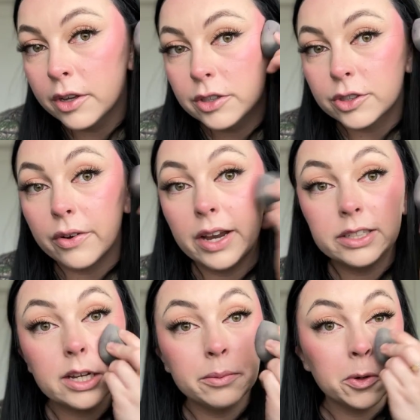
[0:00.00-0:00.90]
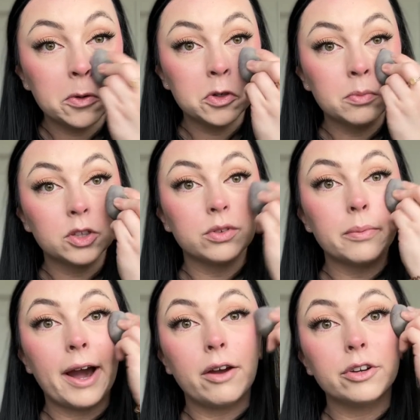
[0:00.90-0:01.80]
So anytime you go too much with a
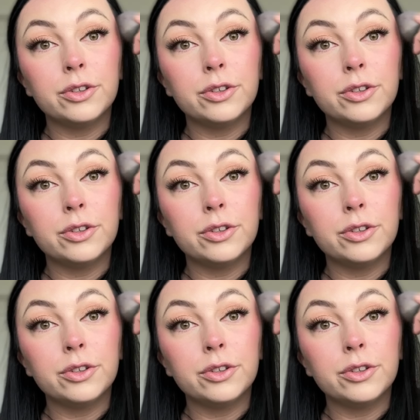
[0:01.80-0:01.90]
powder,